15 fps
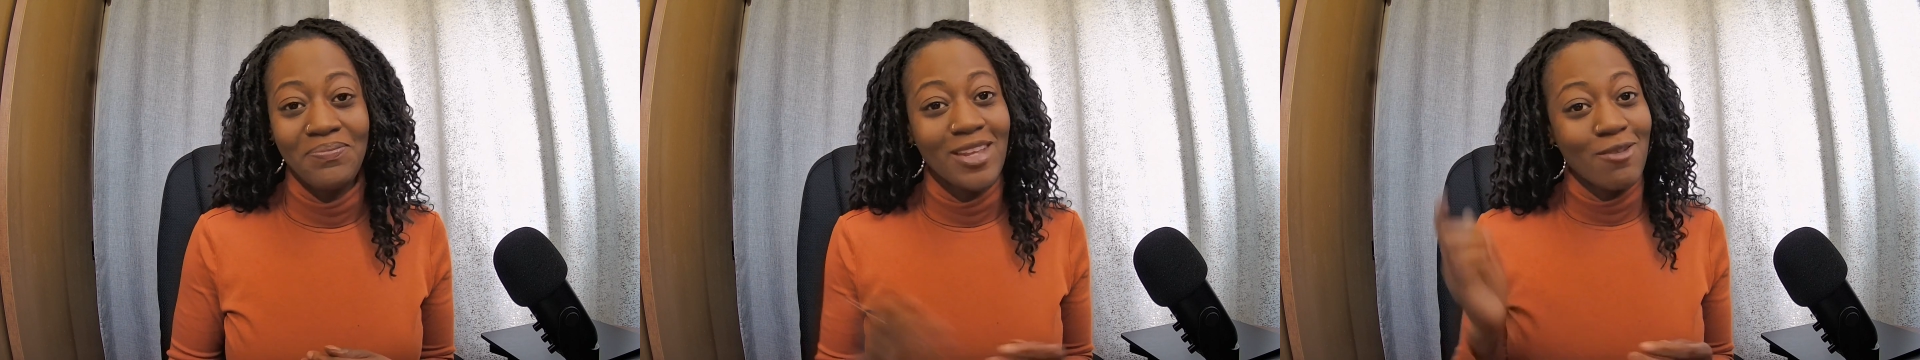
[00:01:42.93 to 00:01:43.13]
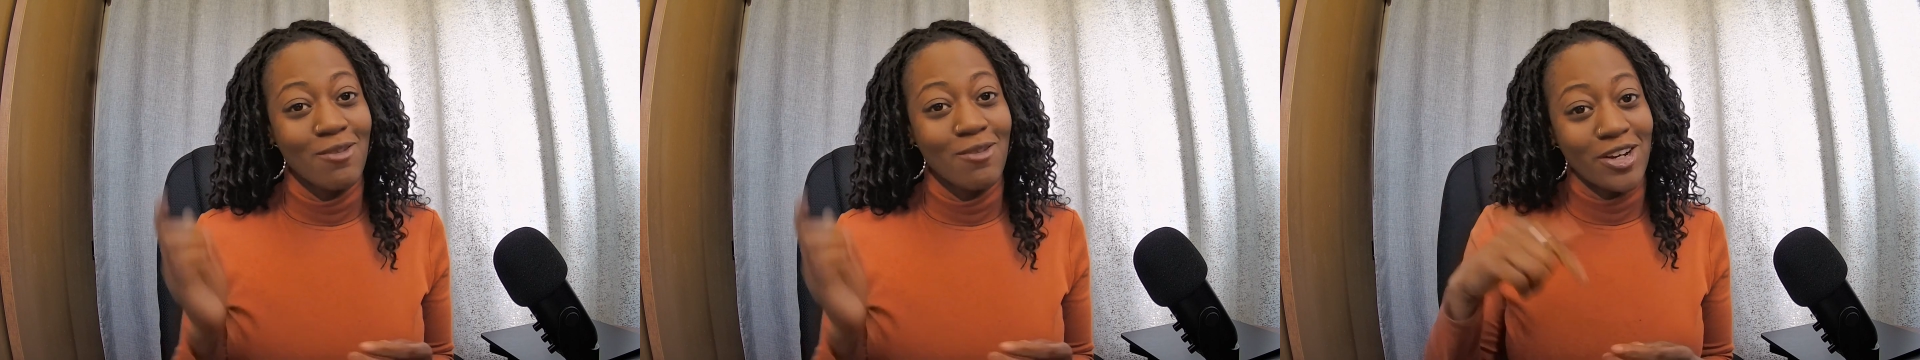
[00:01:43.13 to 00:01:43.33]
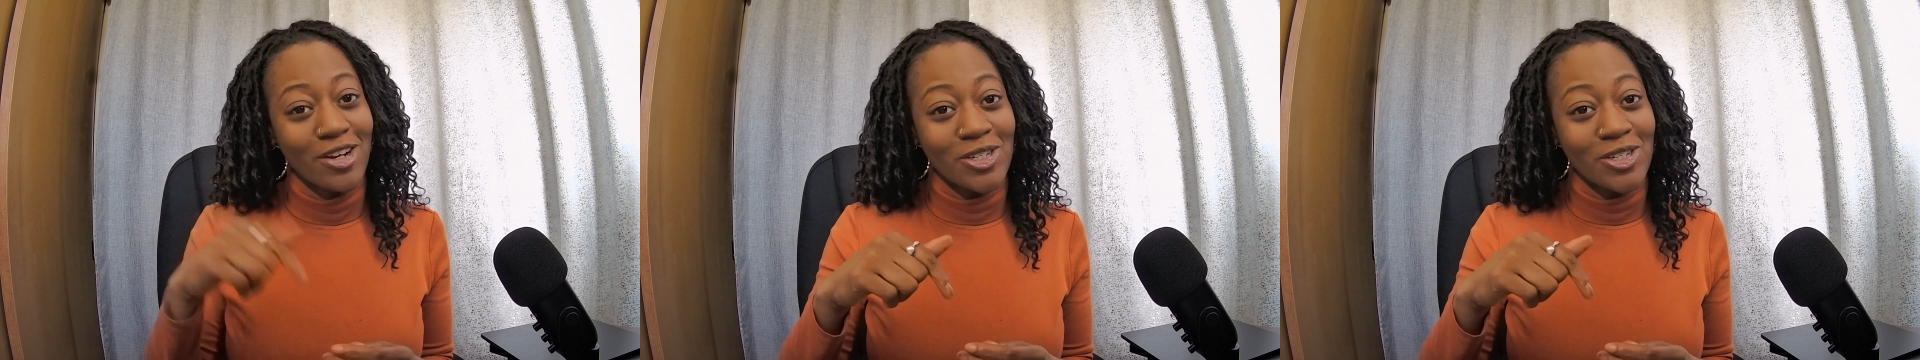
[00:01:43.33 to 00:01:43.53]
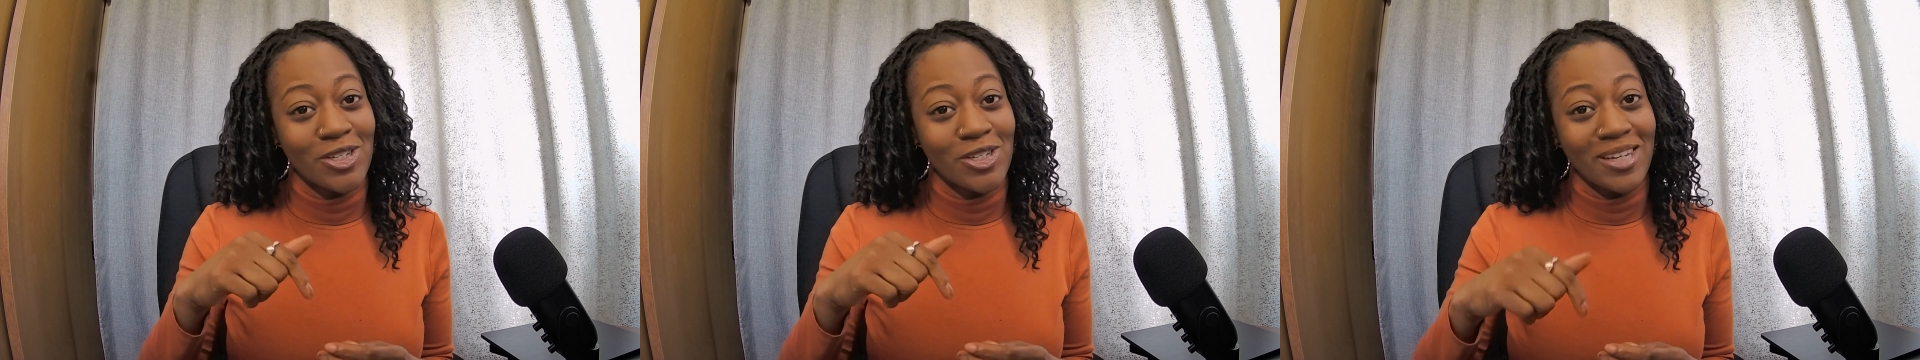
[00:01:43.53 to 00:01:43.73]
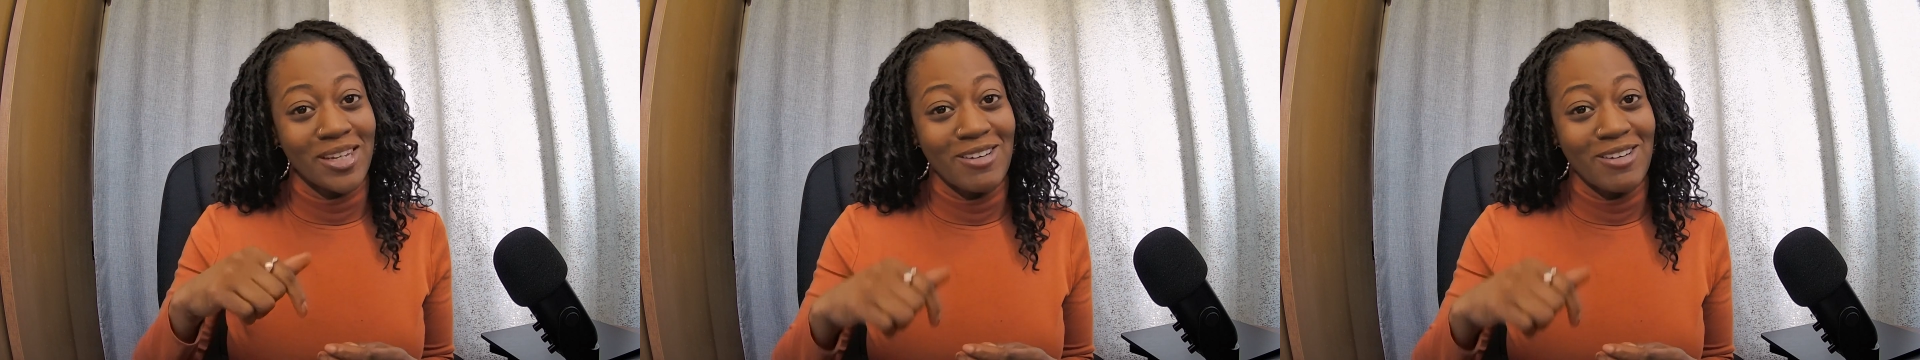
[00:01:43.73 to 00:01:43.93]
Register
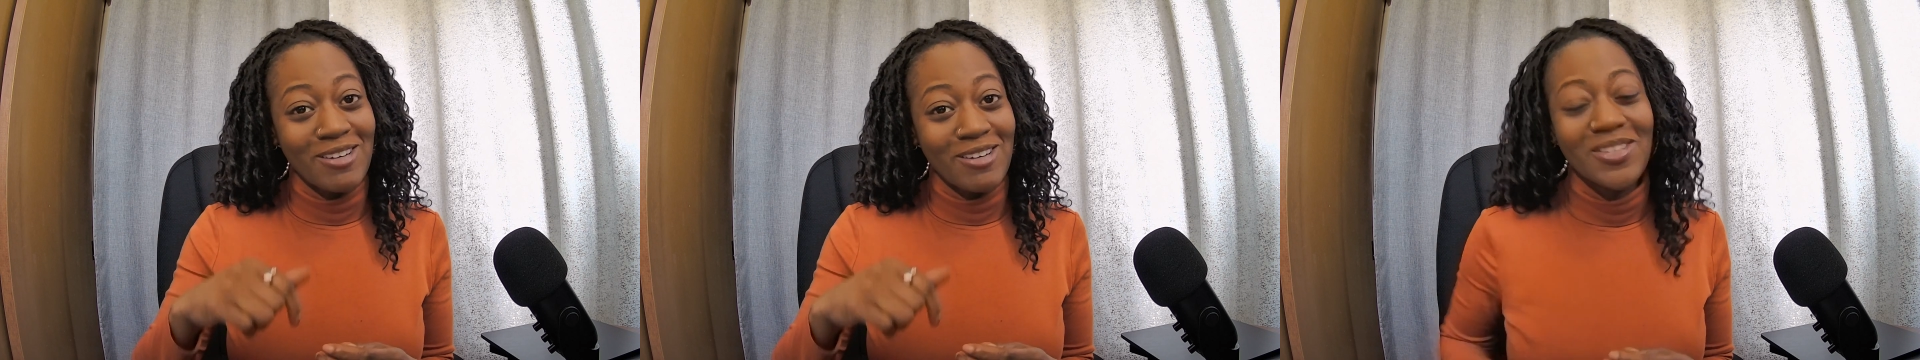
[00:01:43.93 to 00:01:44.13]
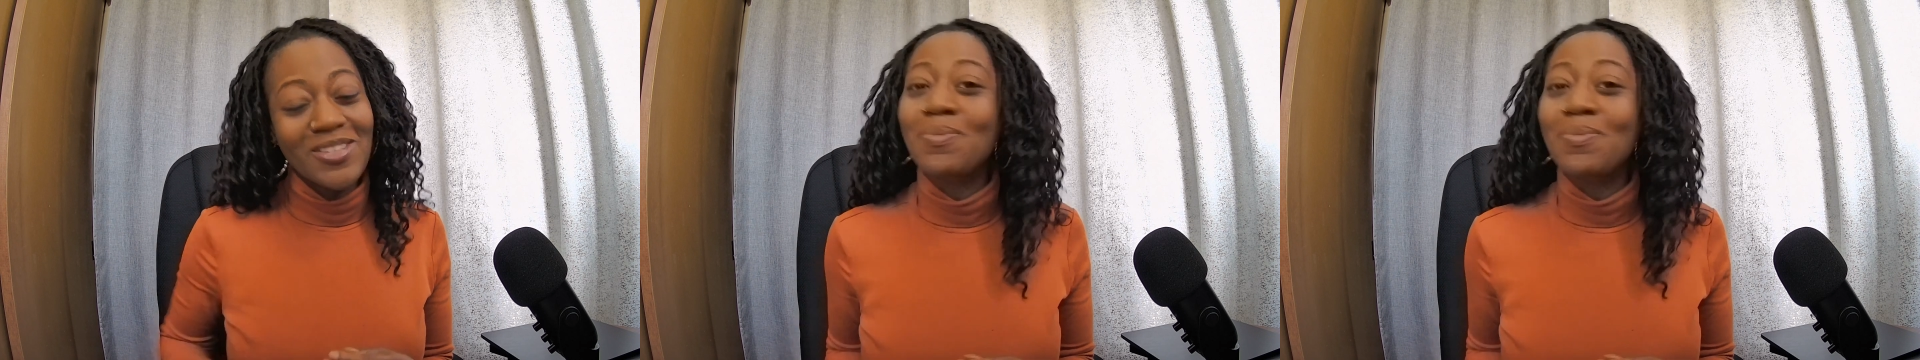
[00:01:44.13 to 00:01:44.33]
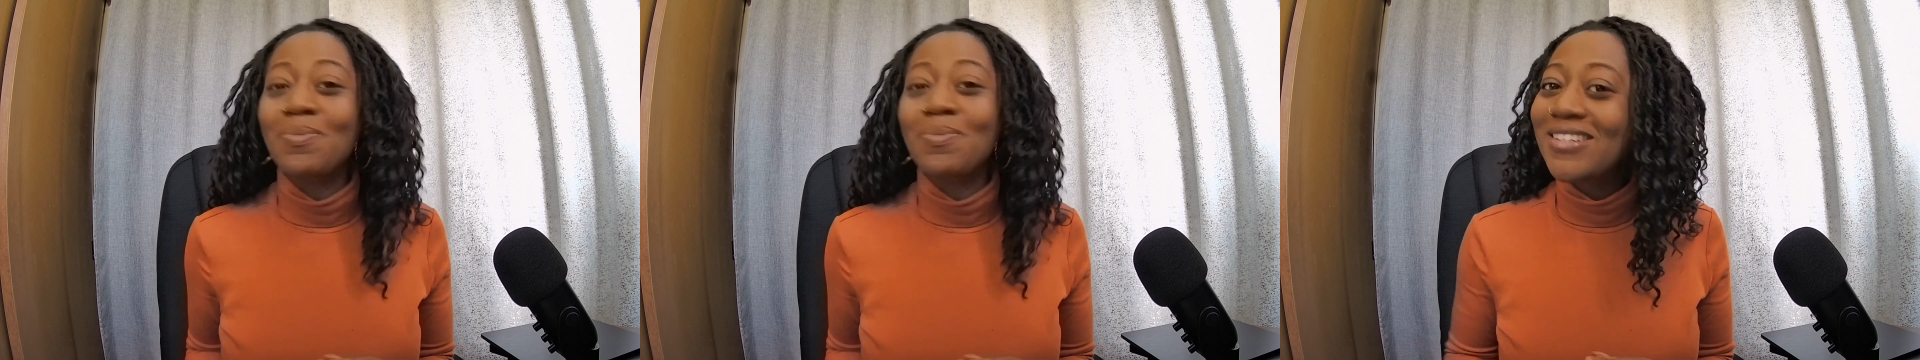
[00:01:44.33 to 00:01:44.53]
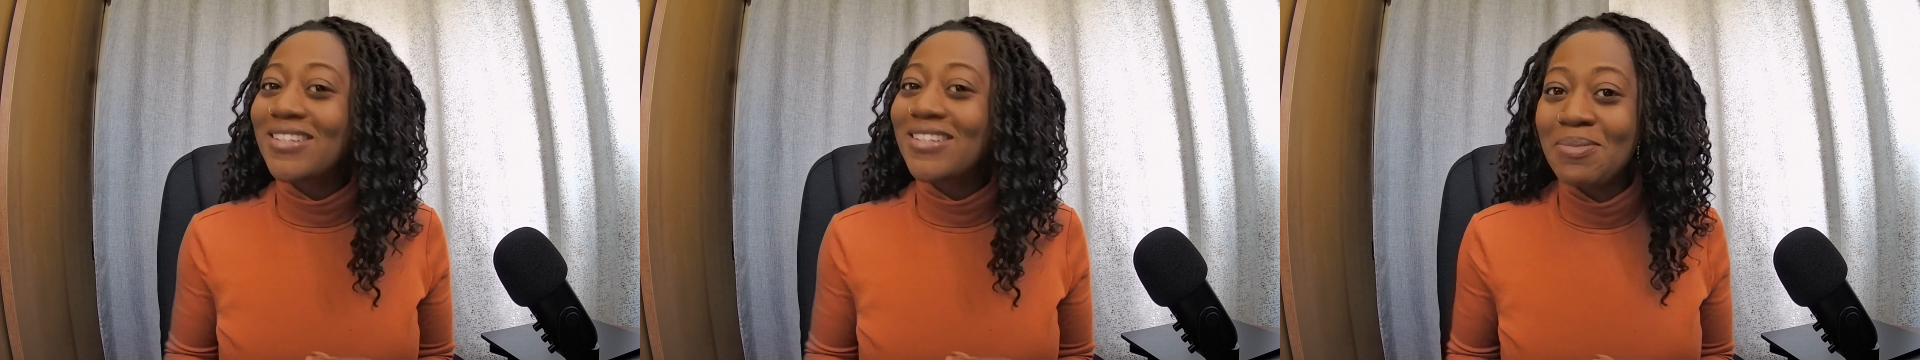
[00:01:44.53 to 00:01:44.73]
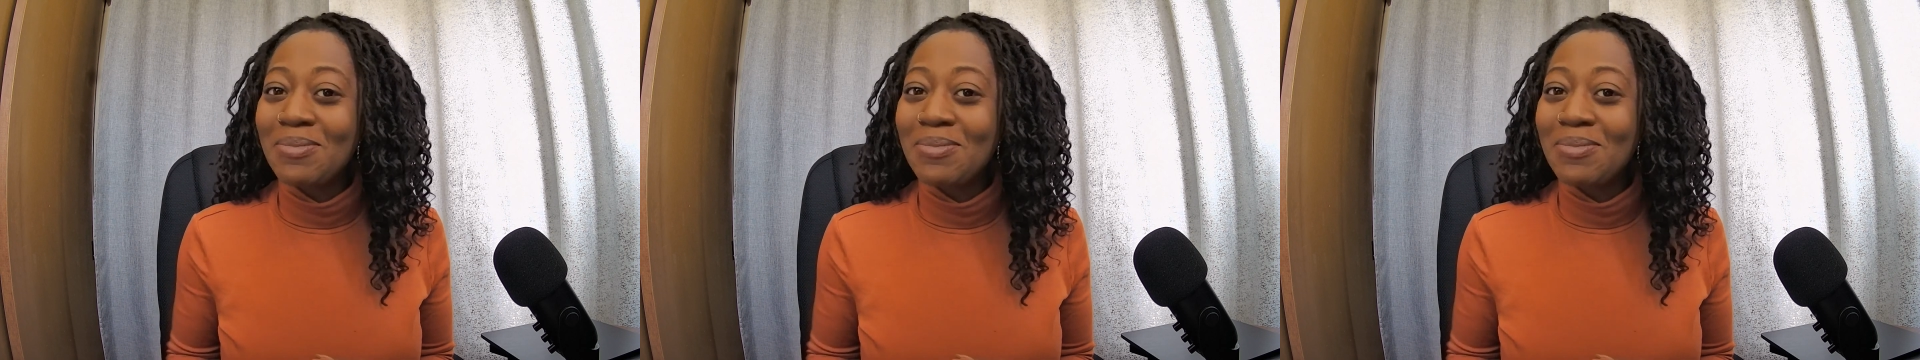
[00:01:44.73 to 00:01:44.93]
below. Spots are
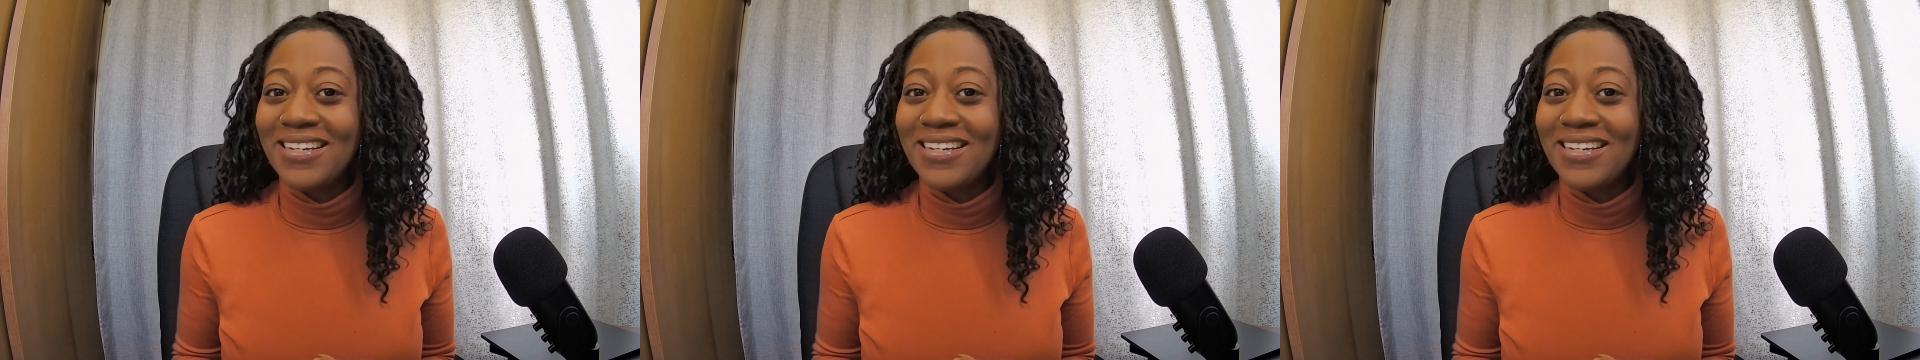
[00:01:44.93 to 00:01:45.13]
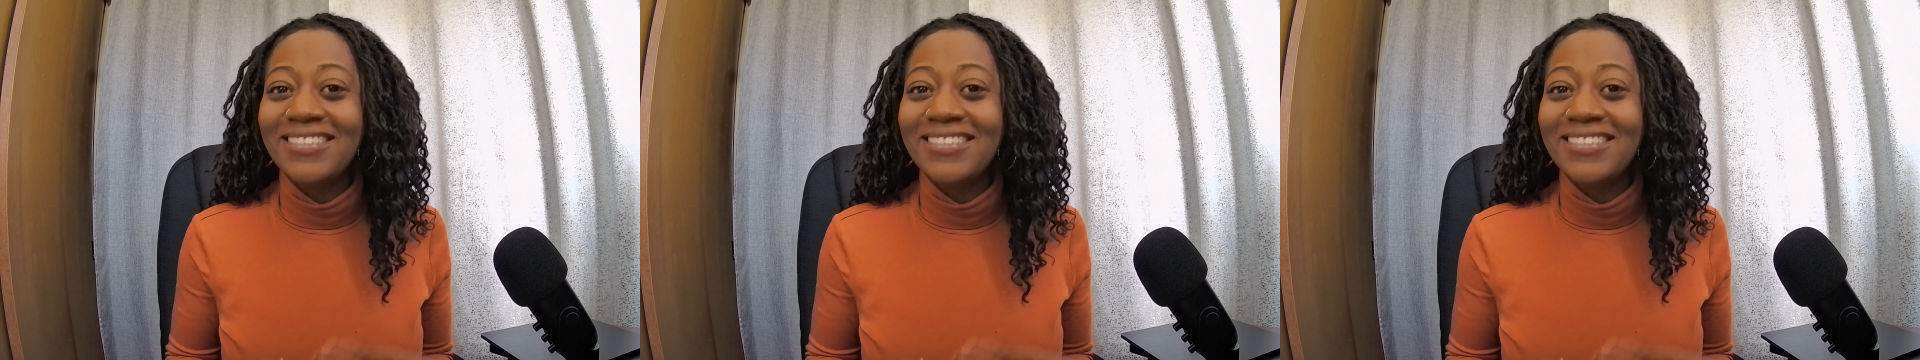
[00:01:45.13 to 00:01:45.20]
limited